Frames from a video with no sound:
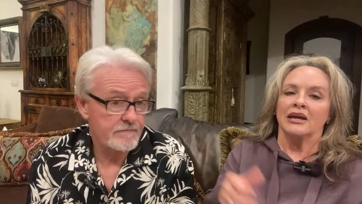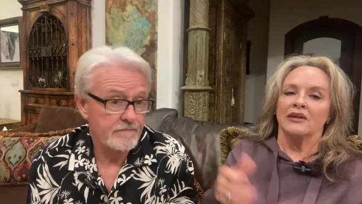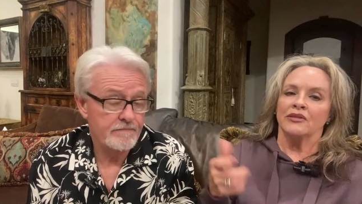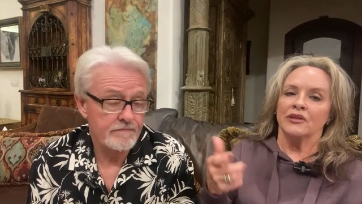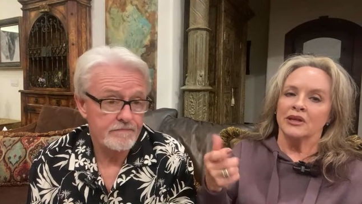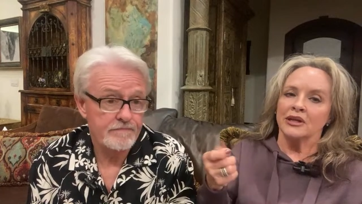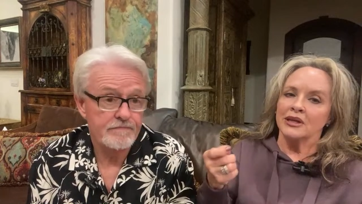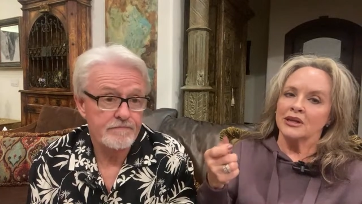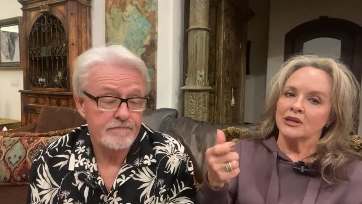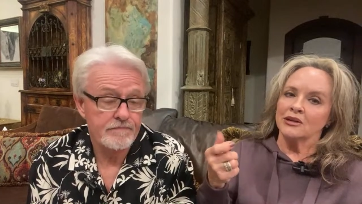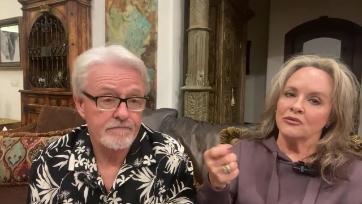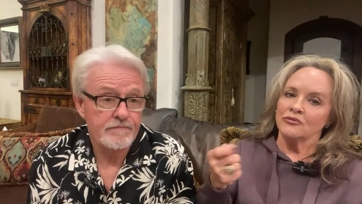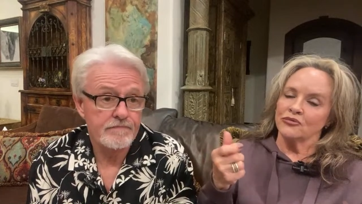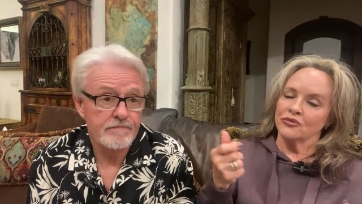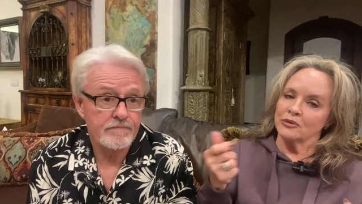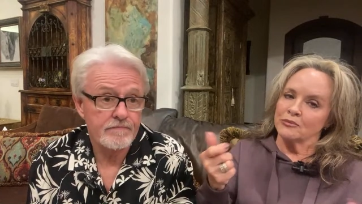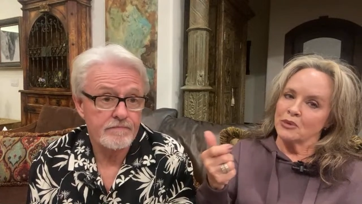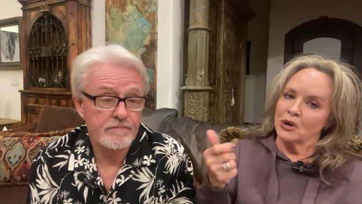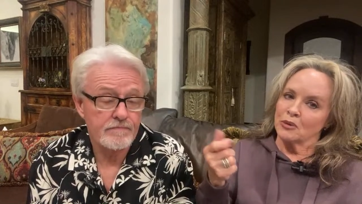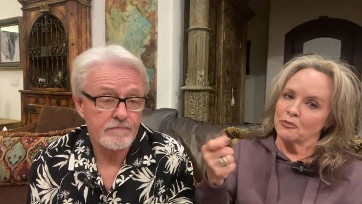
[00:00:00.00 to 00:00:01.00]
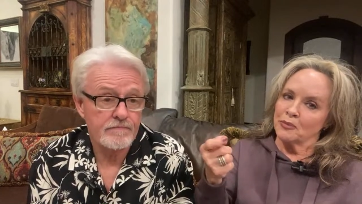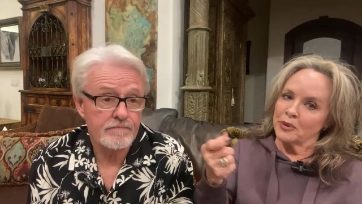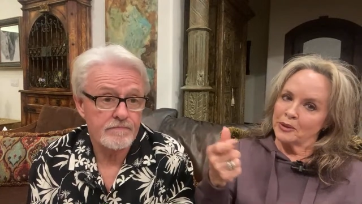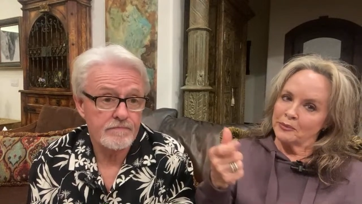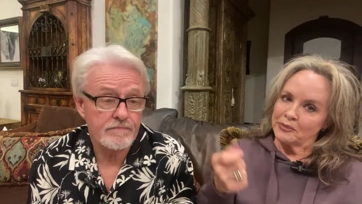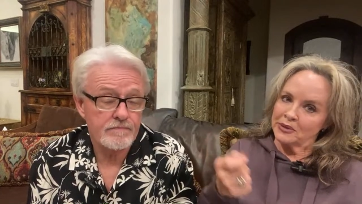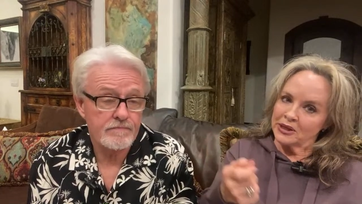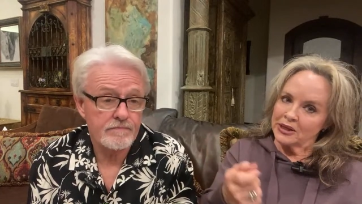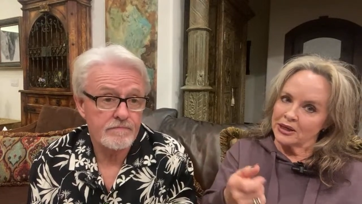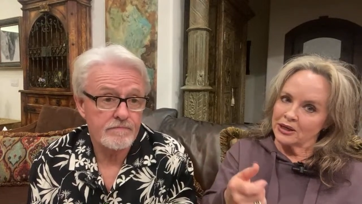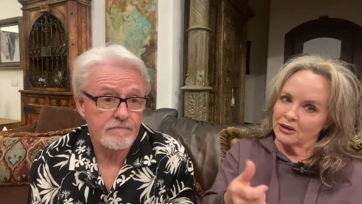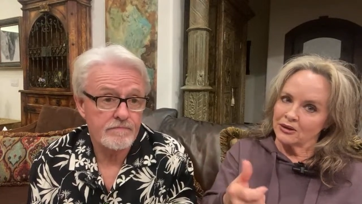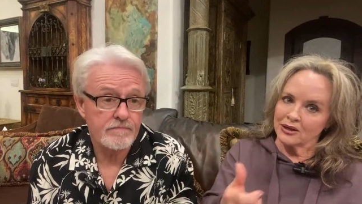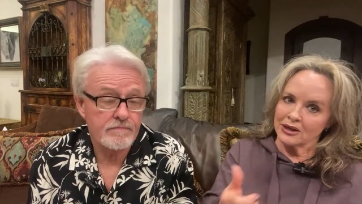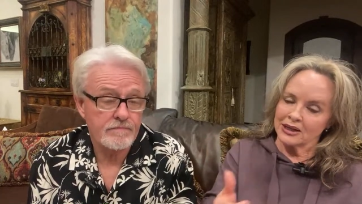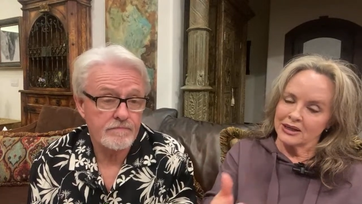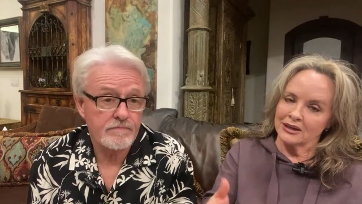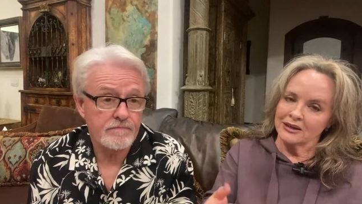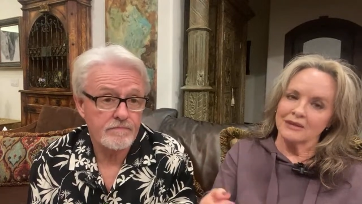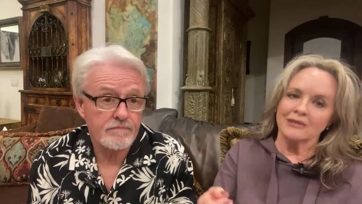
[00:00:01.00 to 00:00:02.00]
Speaker 1: And then from our puppy care
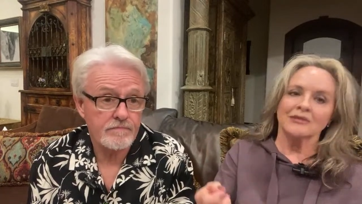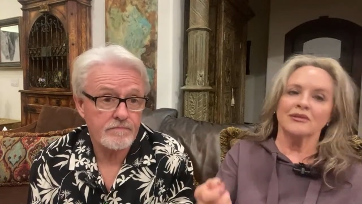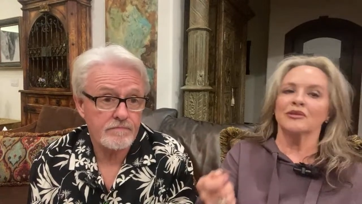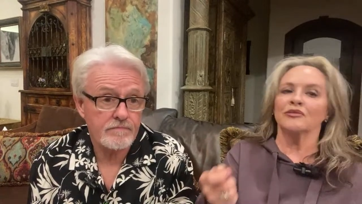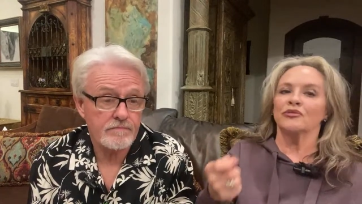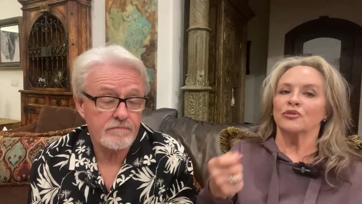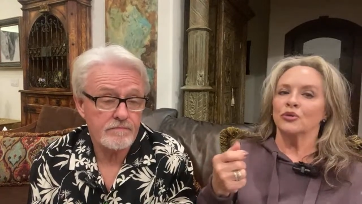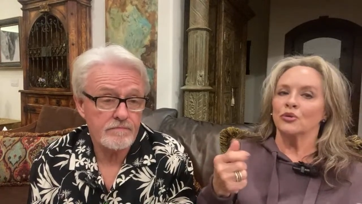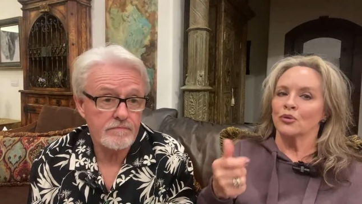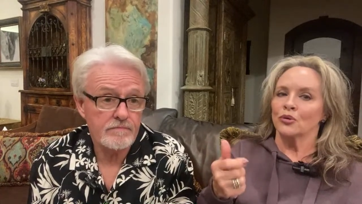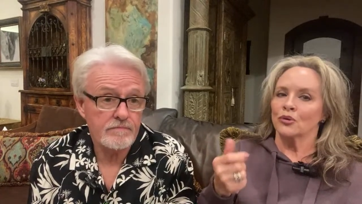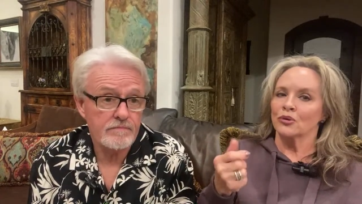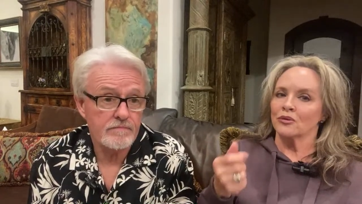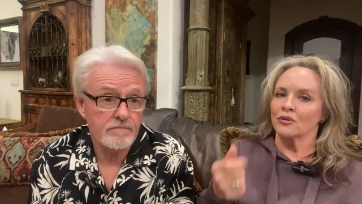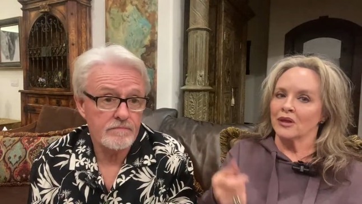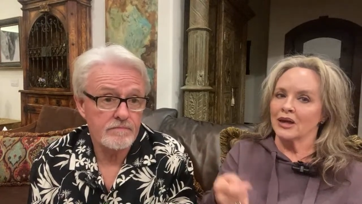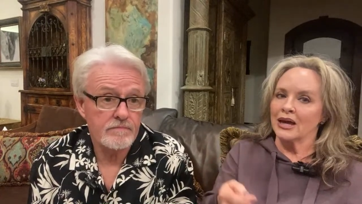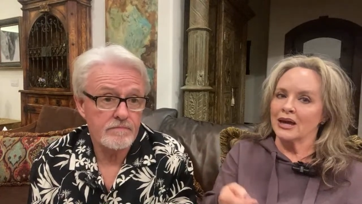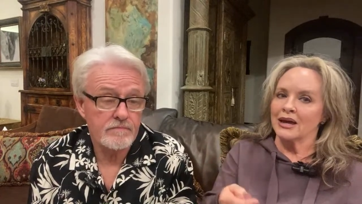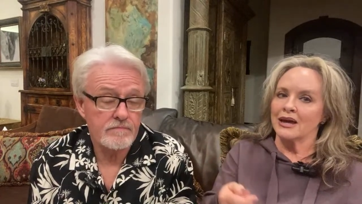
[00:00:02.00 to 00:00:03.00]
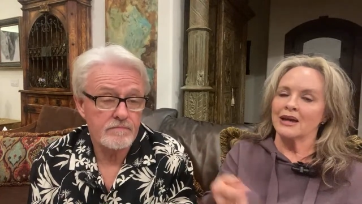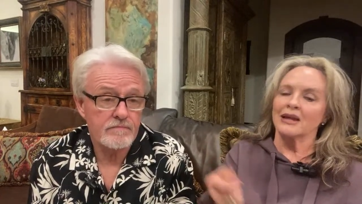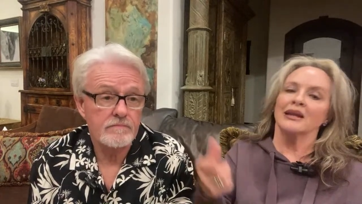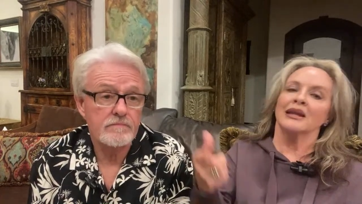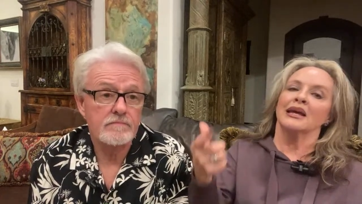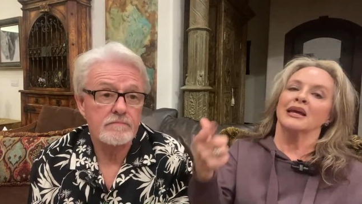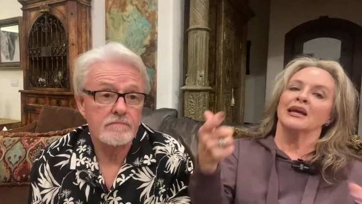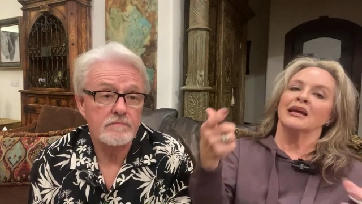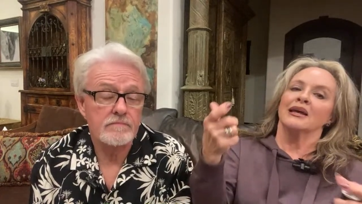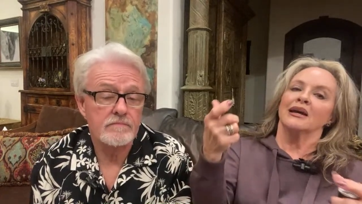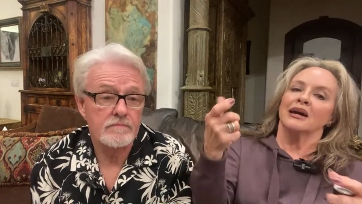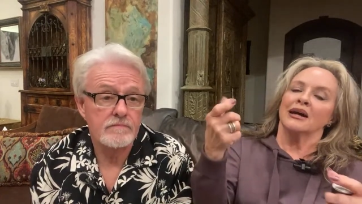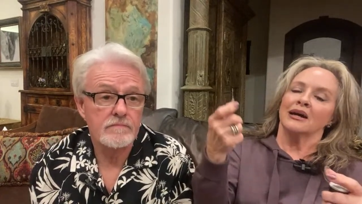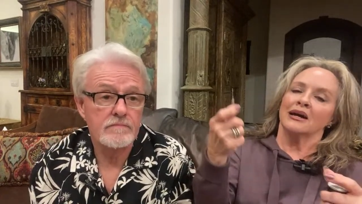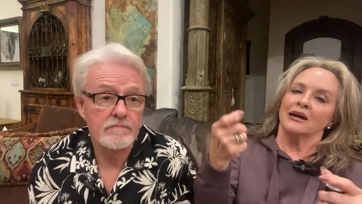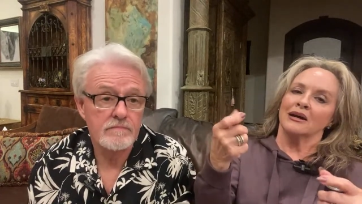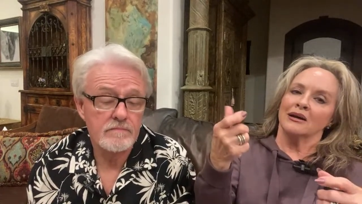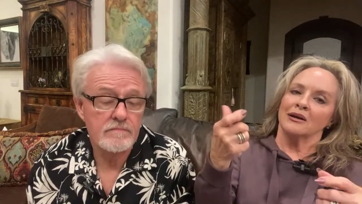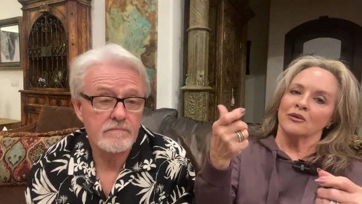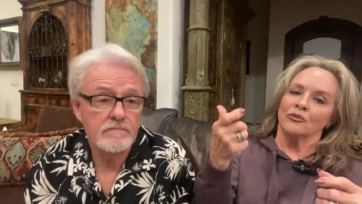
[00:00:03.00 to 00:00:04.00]
kit, if you order that,
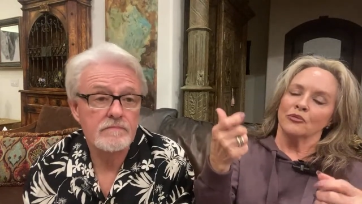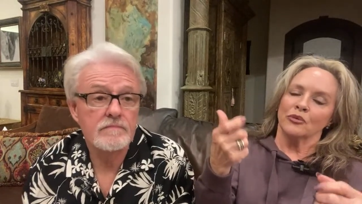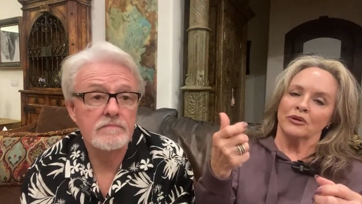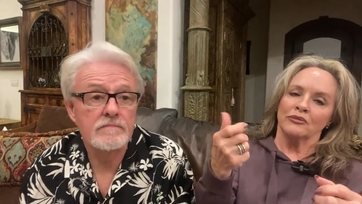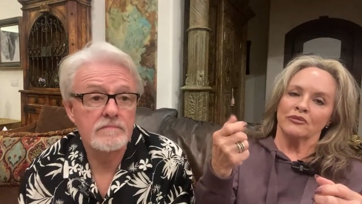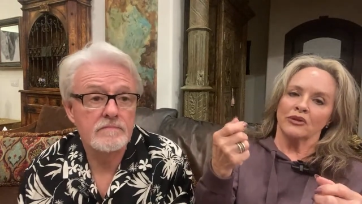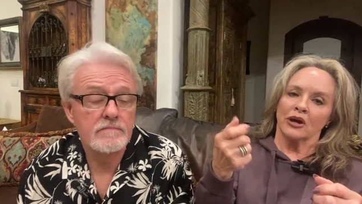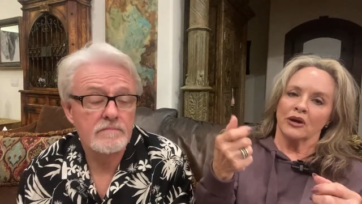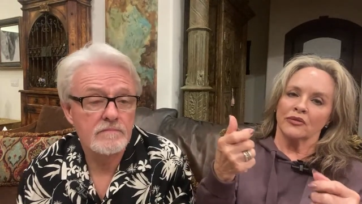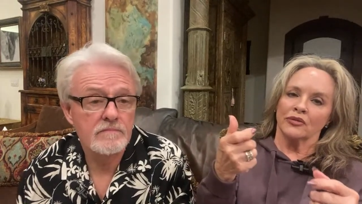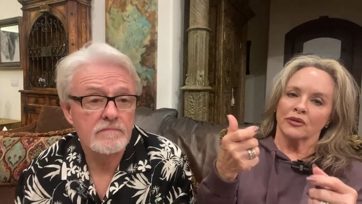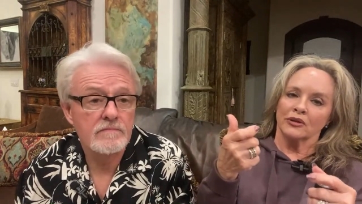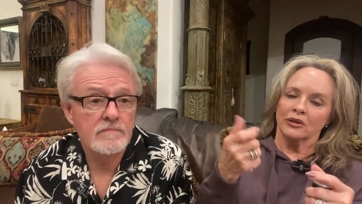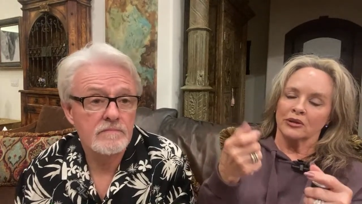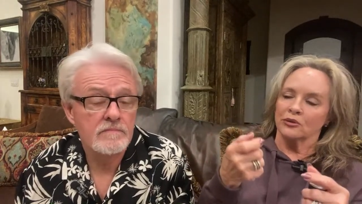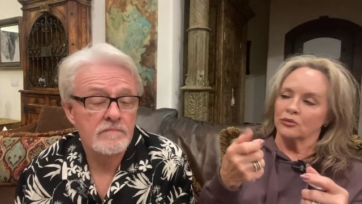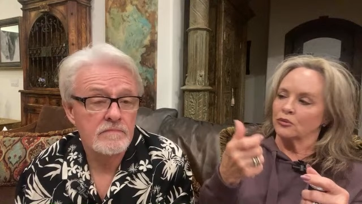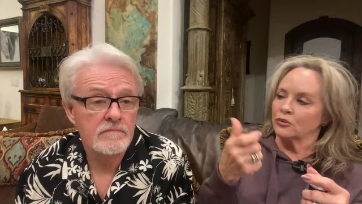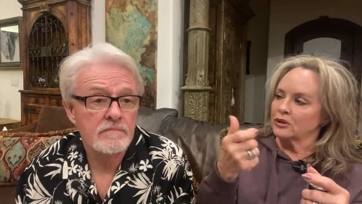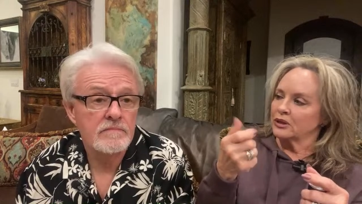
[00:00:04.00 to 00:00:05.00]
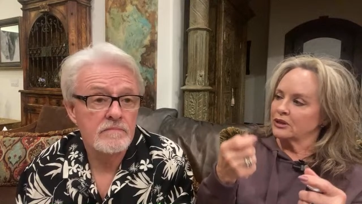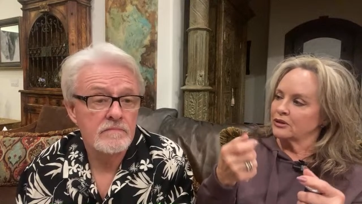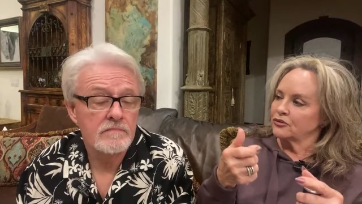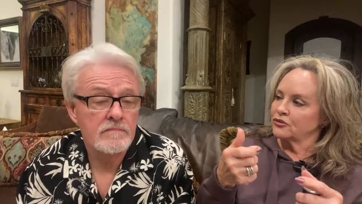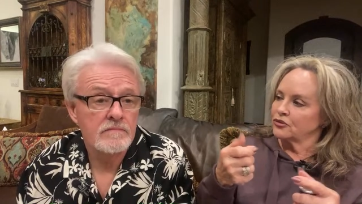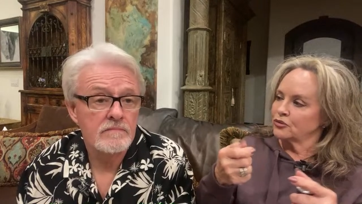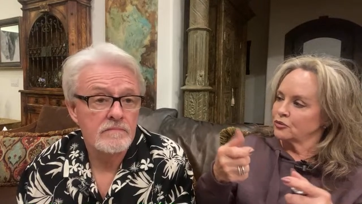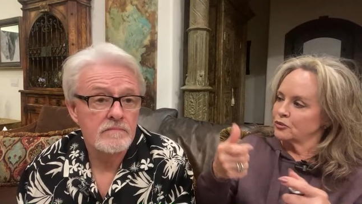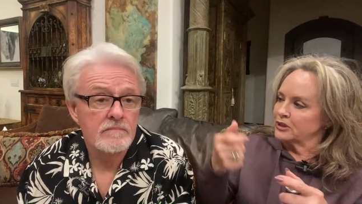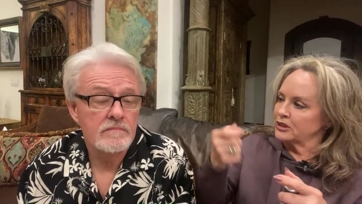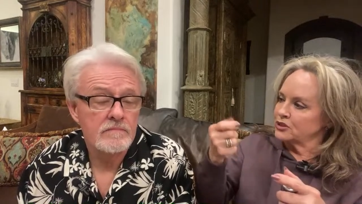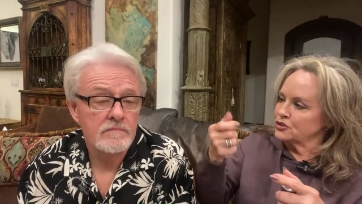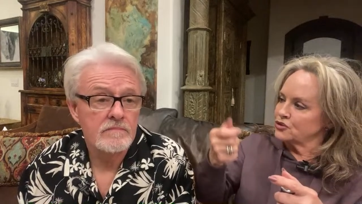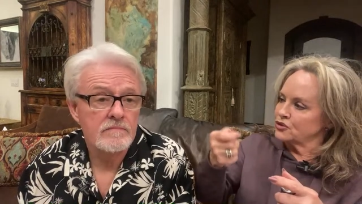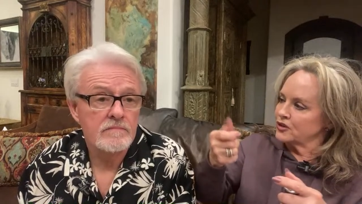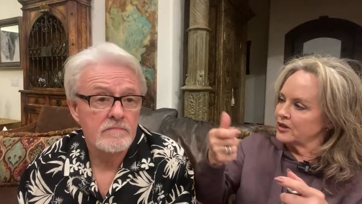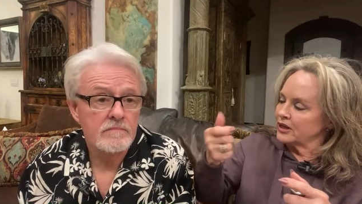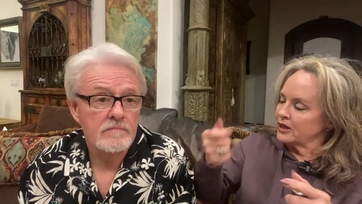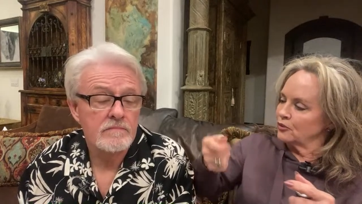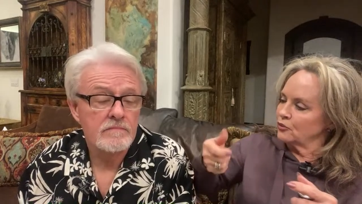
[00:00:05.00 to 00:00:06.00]
uh, we've got the little uh, syringe
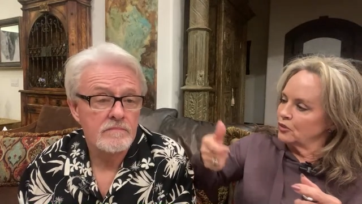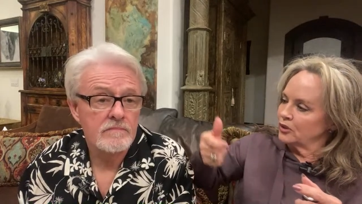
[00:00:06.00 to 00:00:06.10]
thing.